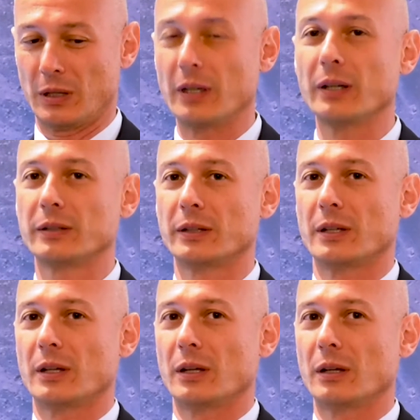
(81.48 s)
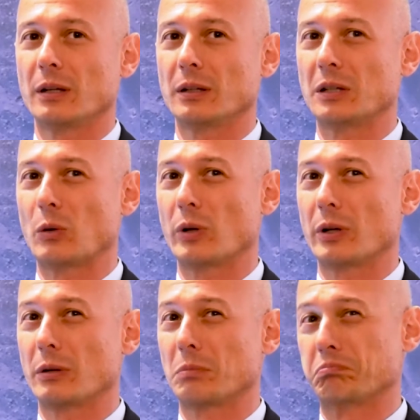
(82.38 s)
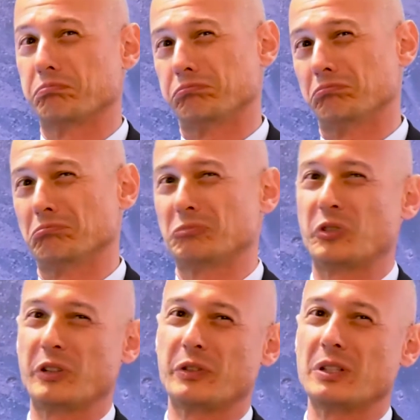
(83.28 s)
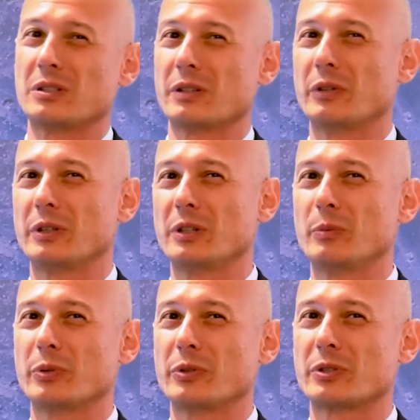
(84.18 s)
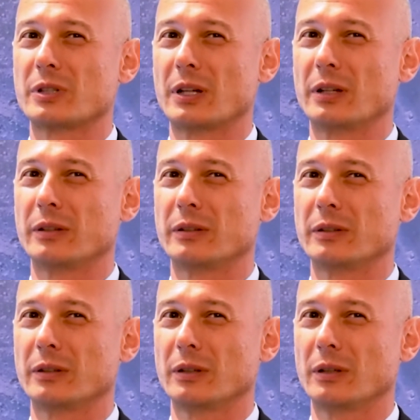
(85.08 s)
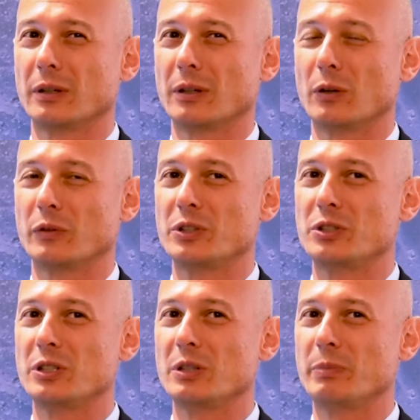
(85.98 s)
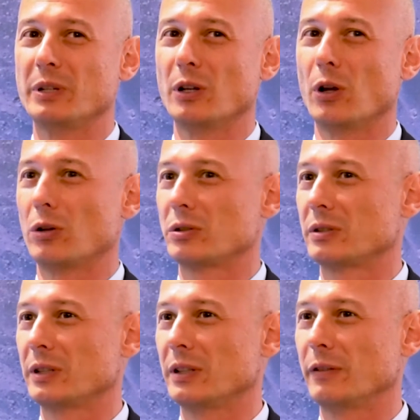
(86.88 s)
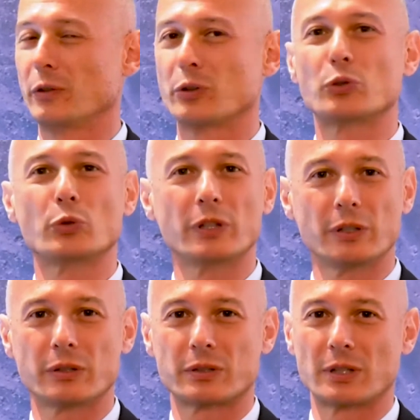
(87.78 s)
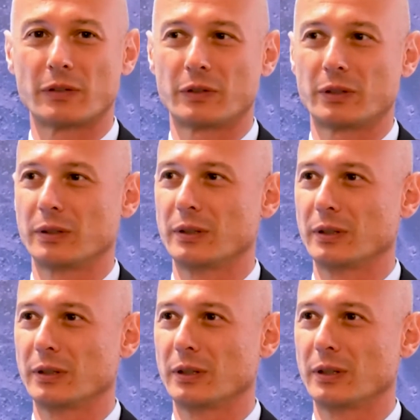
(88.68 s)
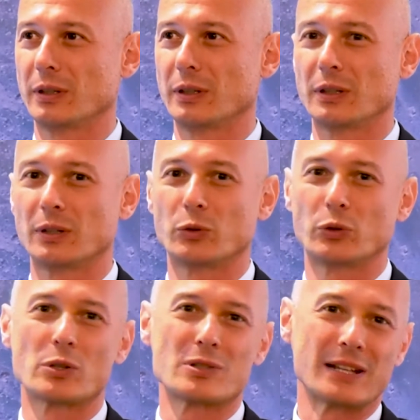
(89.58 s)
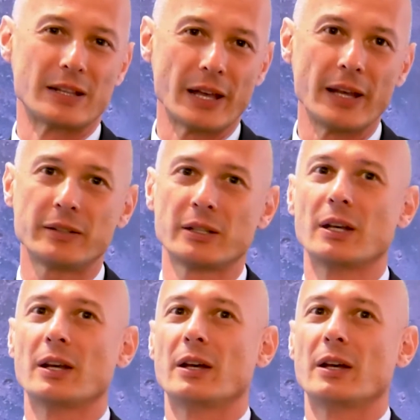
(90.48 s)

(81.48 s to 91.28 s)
hit. There were 15-17% of the GDP lost in the first 2 years after the 2008,